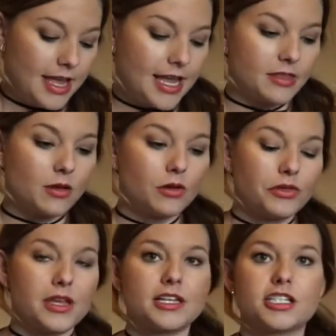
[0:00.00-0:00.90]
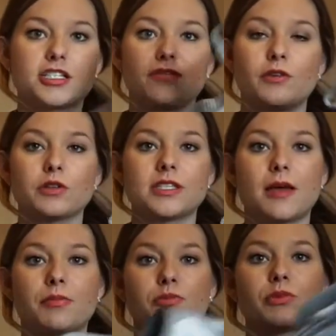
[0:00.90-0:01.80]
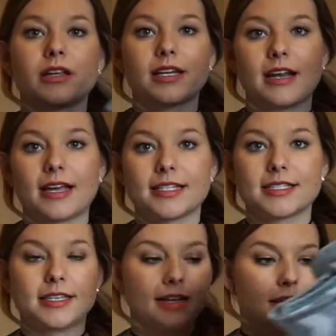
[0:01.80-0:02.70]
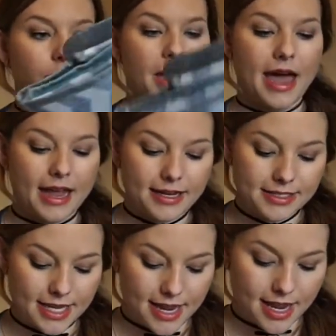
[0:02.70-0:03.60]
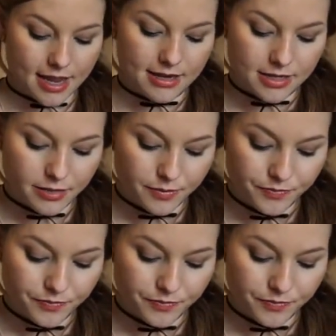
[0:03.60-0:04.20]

And the whole thing just folds up really nice and compact. And